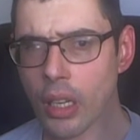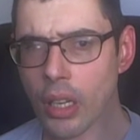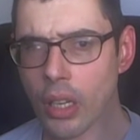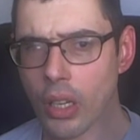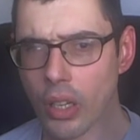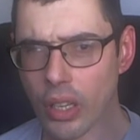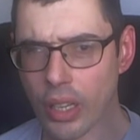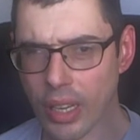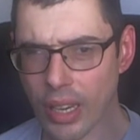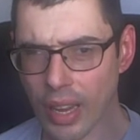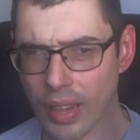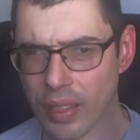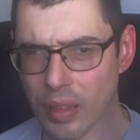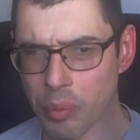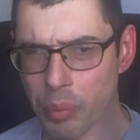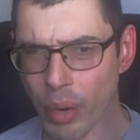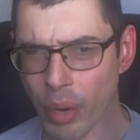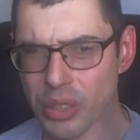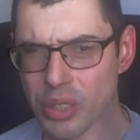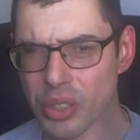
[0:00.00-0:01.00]
Looking at the
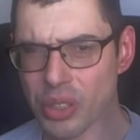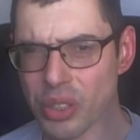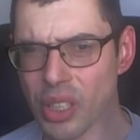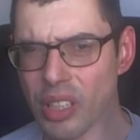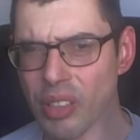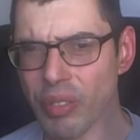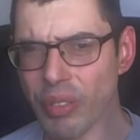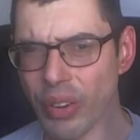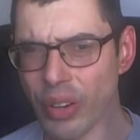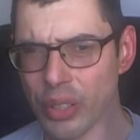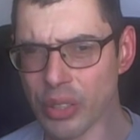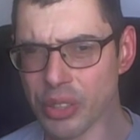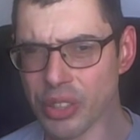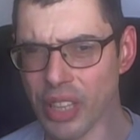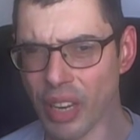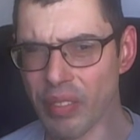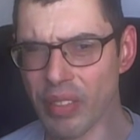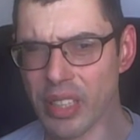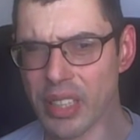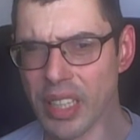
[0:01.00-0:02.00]
price of silver,
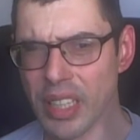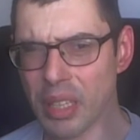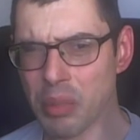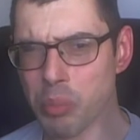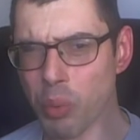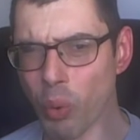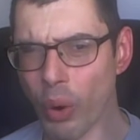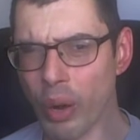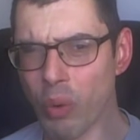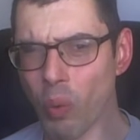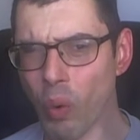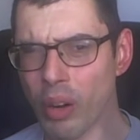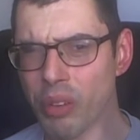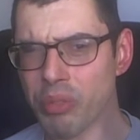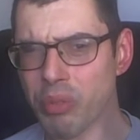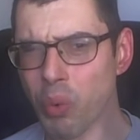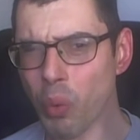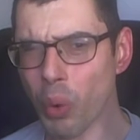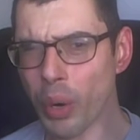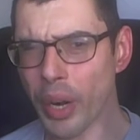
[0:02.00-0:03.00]

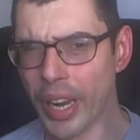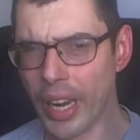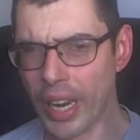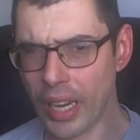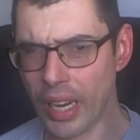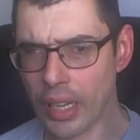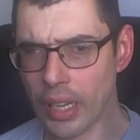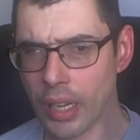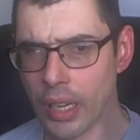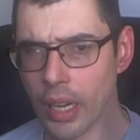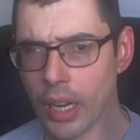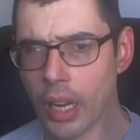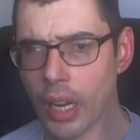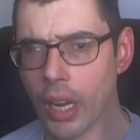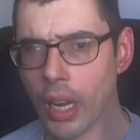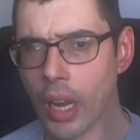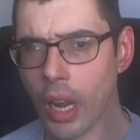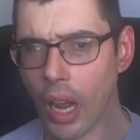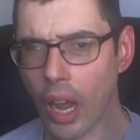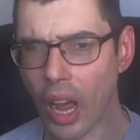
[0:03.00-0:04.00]
17.140,
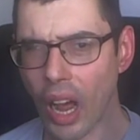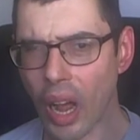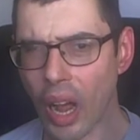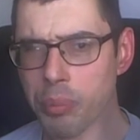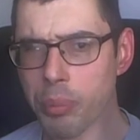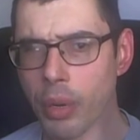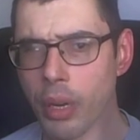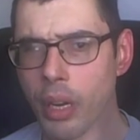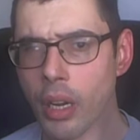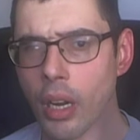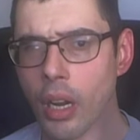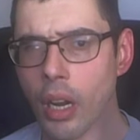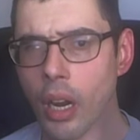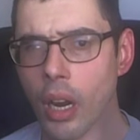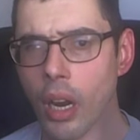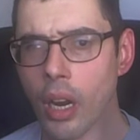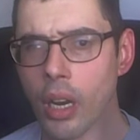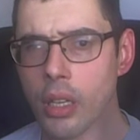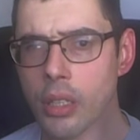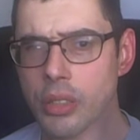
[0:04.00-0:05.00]
up
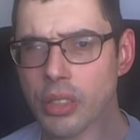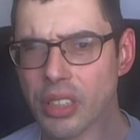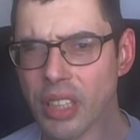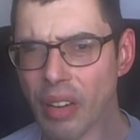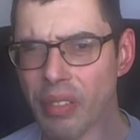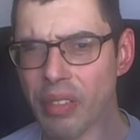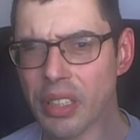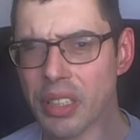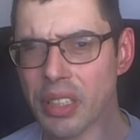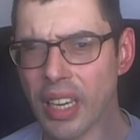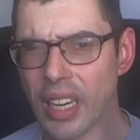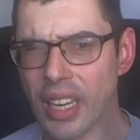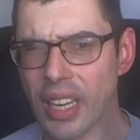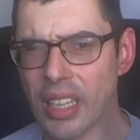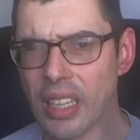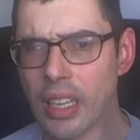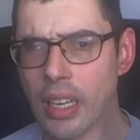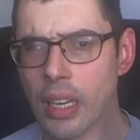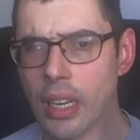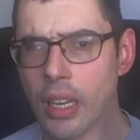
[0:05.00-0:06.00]
17.